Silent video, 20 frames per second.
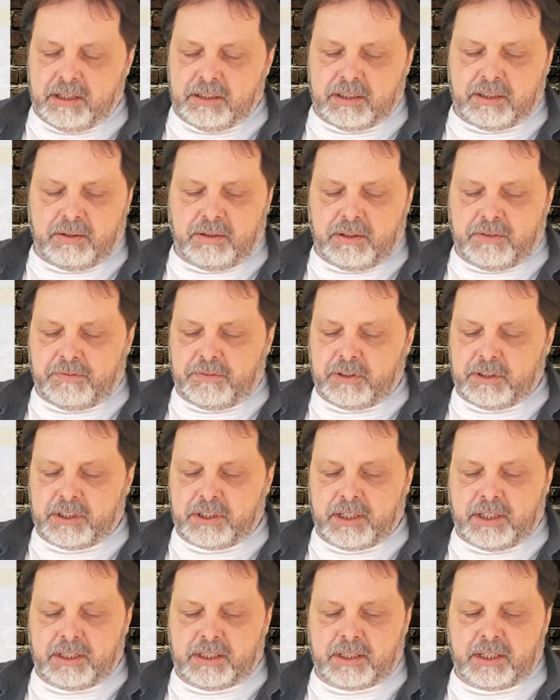So in the
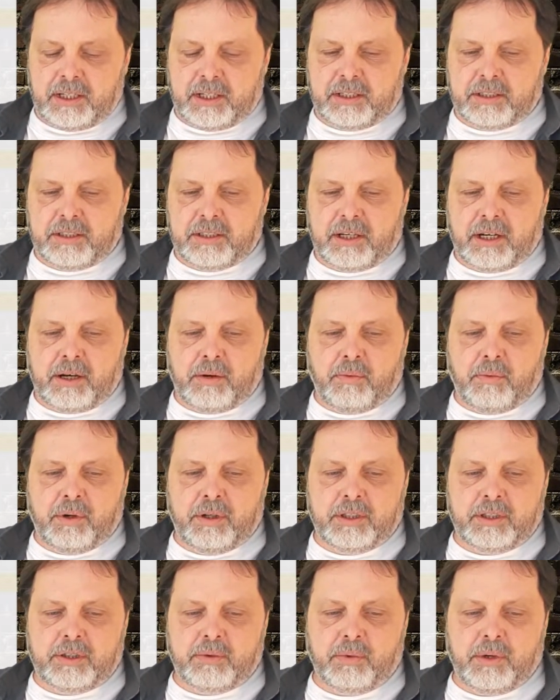first list here, I
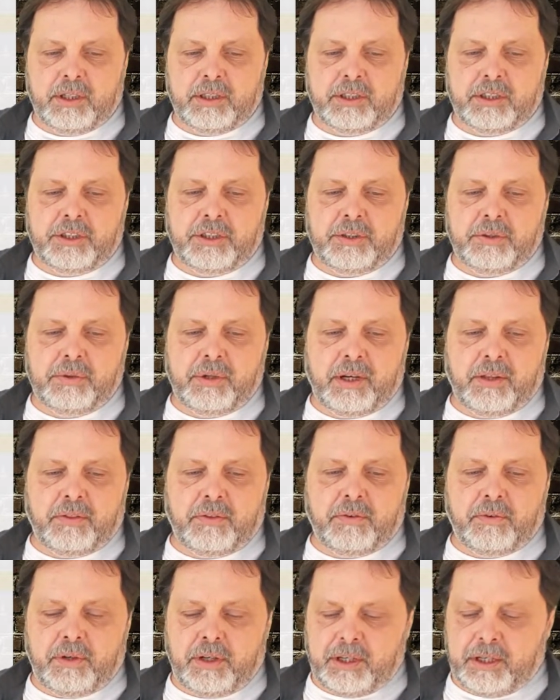want 1, 2, and
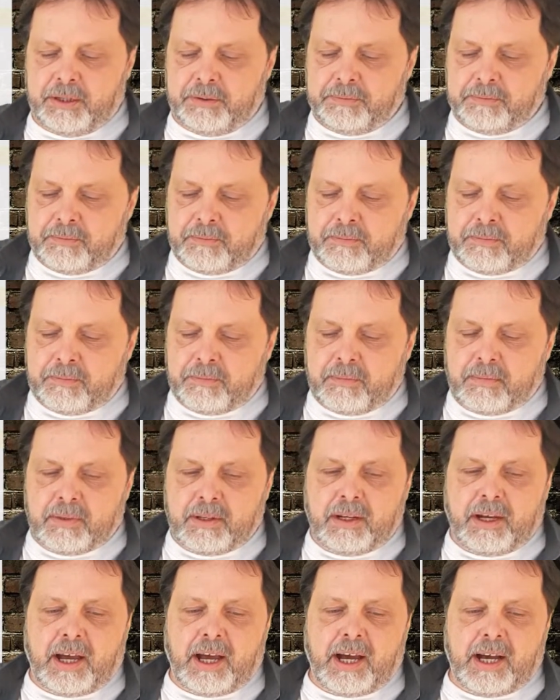3
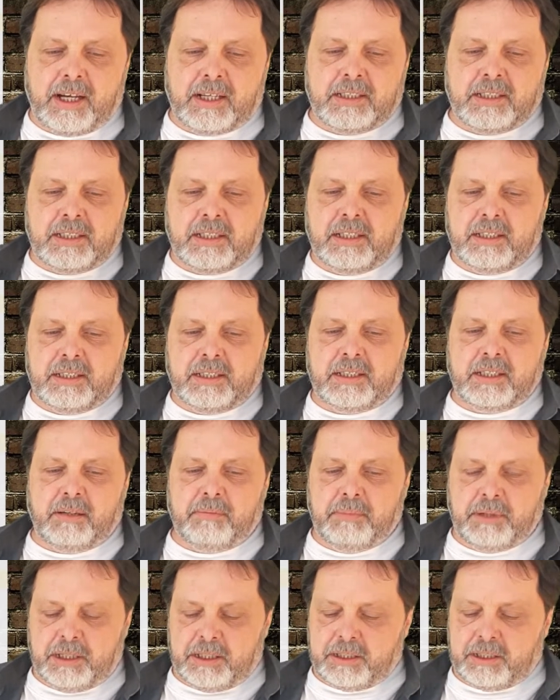as a
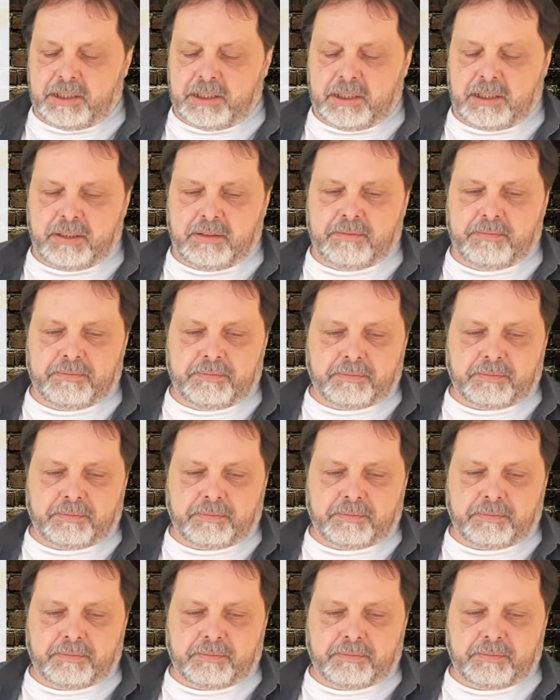sublist.